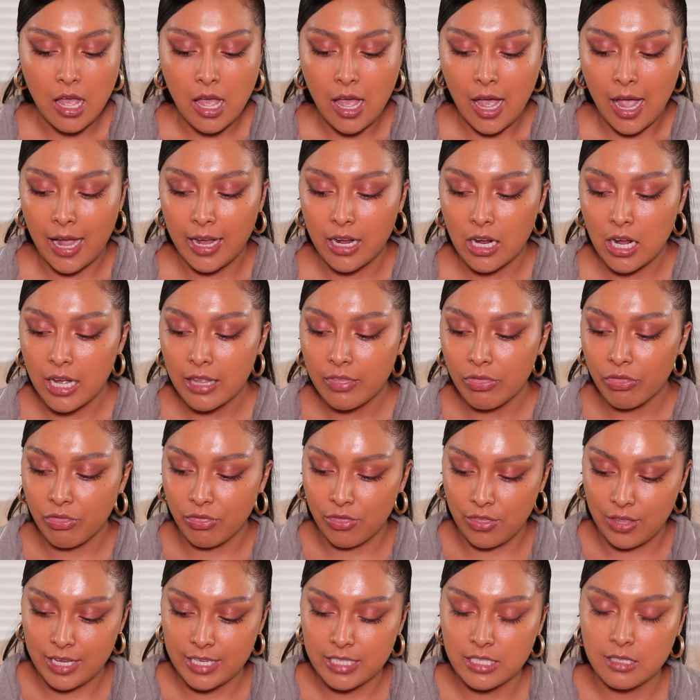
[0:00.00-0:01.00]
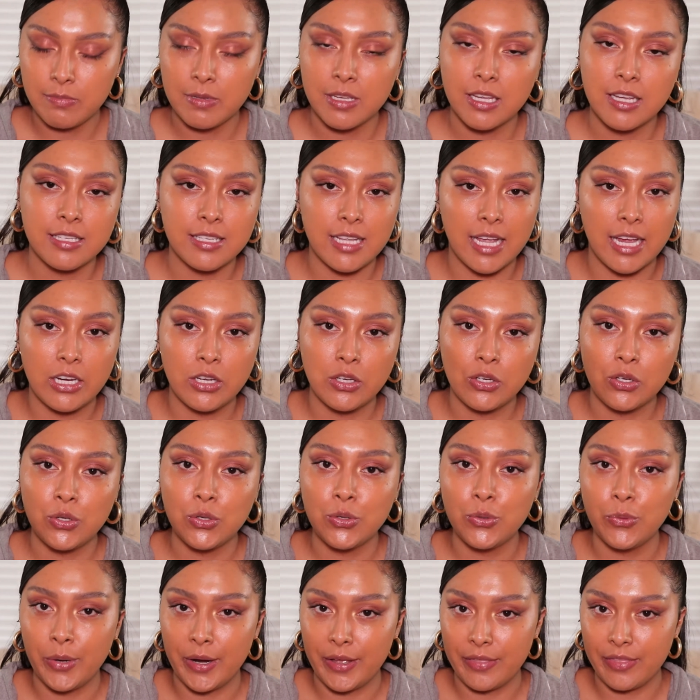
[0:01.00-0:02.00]
I got this because I
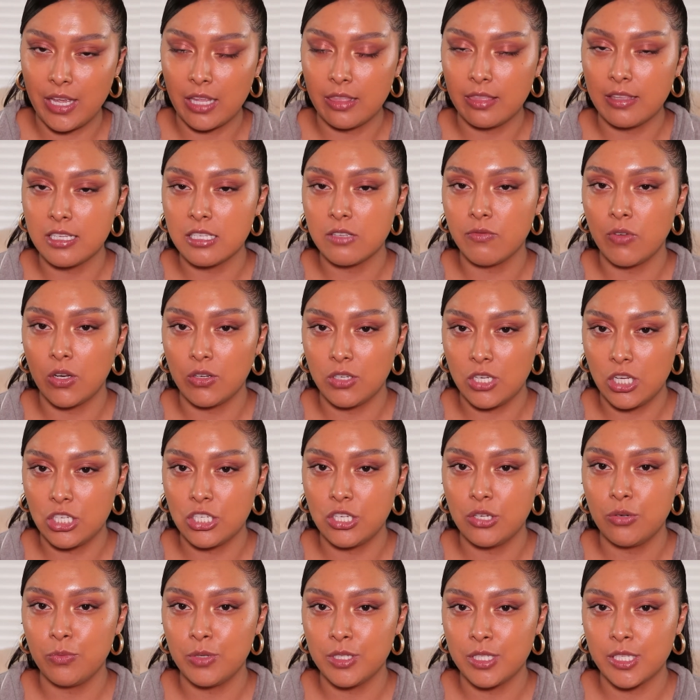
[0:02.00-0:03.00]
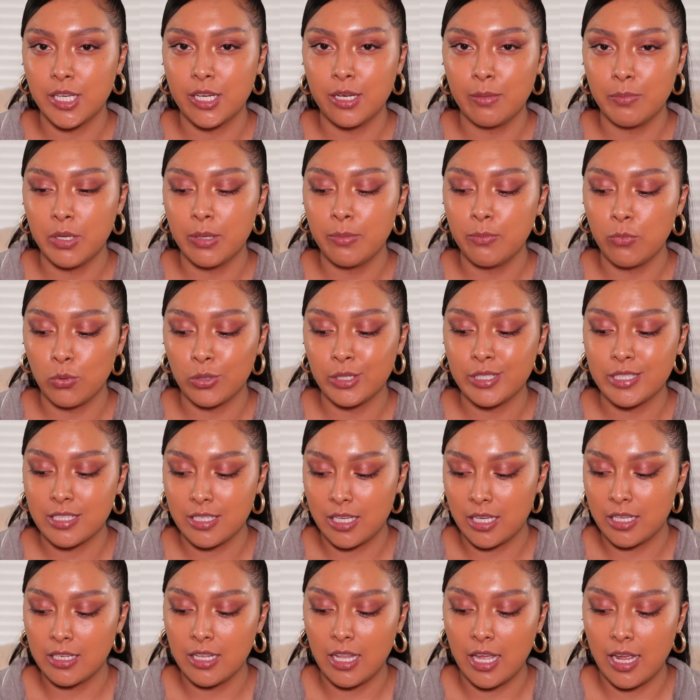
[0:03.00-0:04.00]
knew that this foundation was going to be more
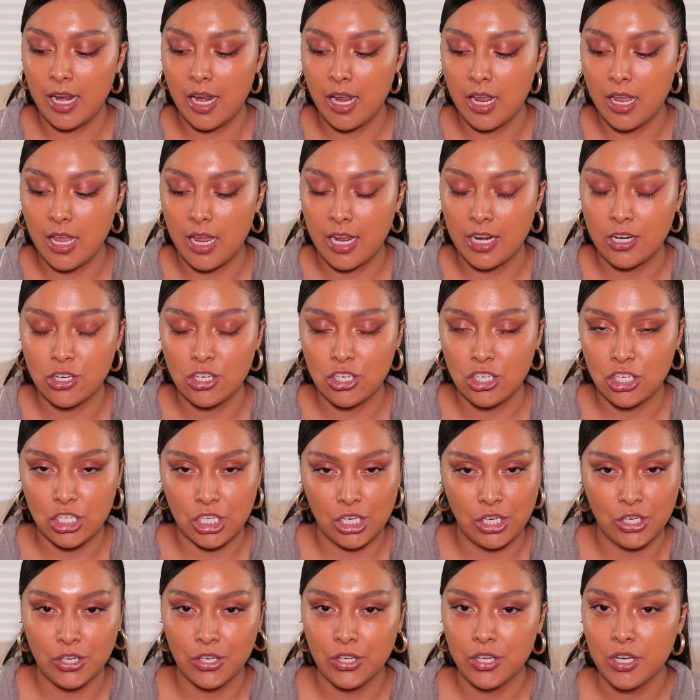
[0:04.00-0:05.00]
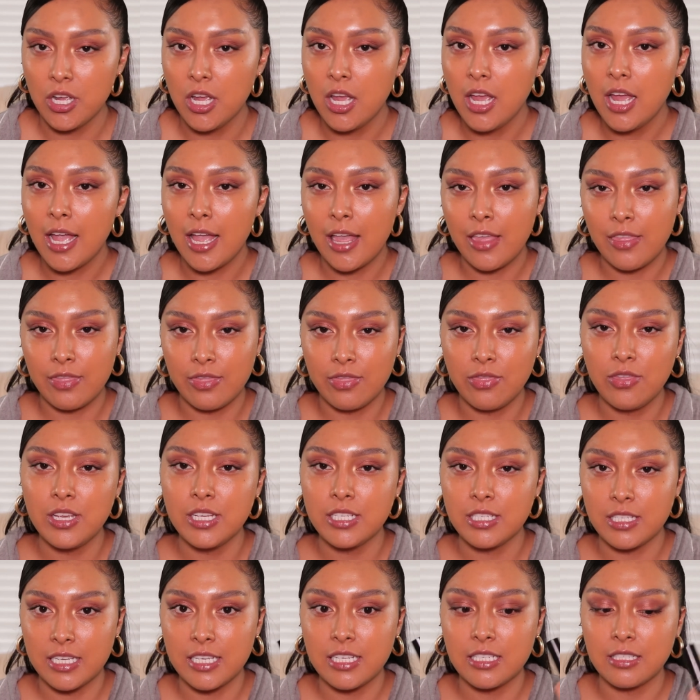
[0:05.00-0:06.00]
skin-like and sheer, and
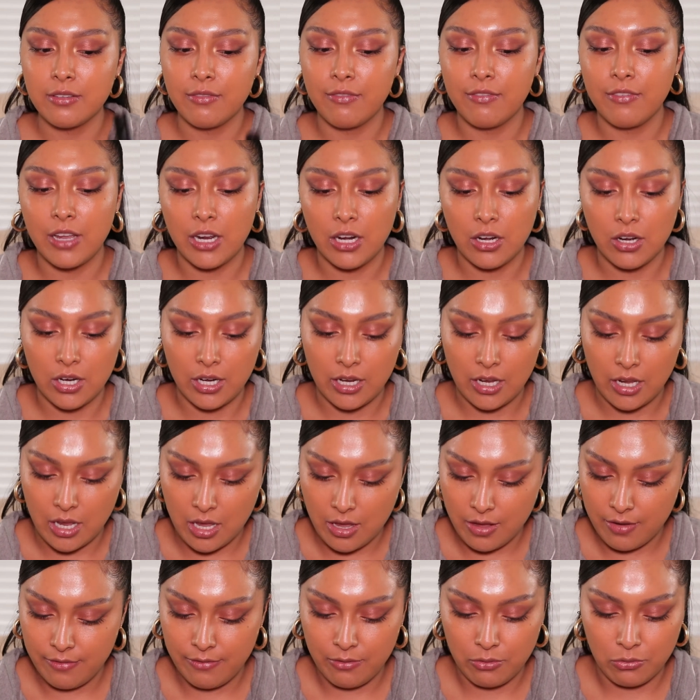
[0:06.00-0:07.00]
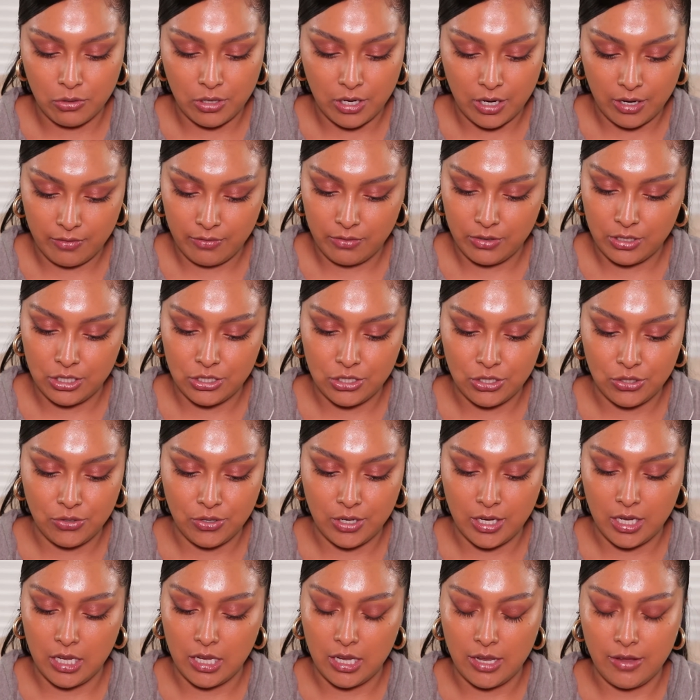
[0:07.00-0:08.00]
this is very full coverage,
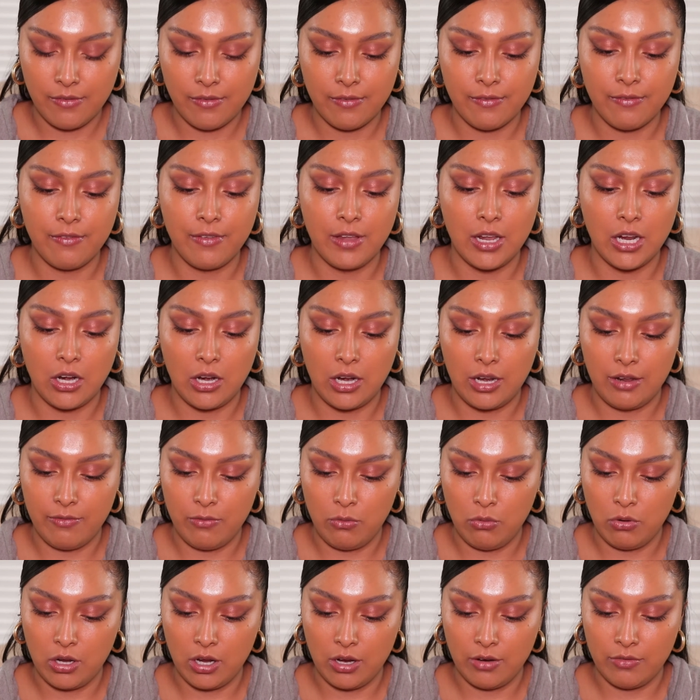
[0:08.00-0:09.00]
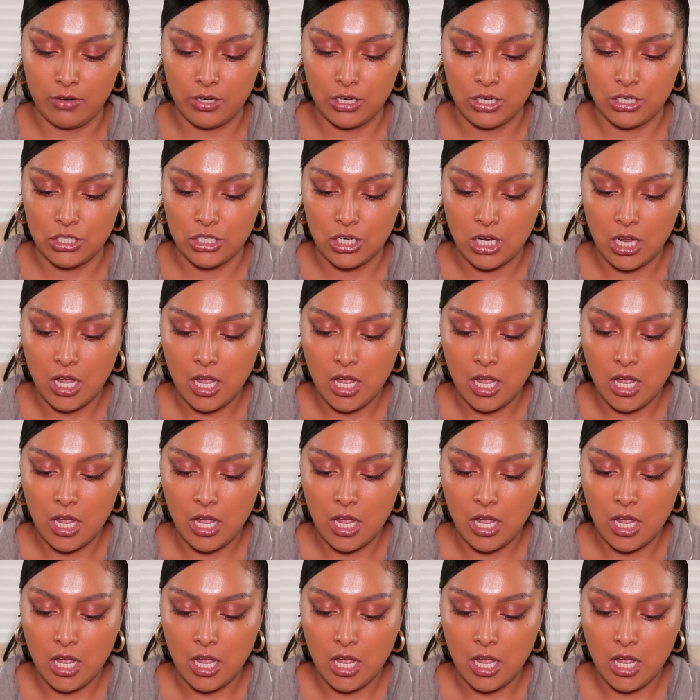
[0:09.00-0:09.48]
okay? Very full coverage.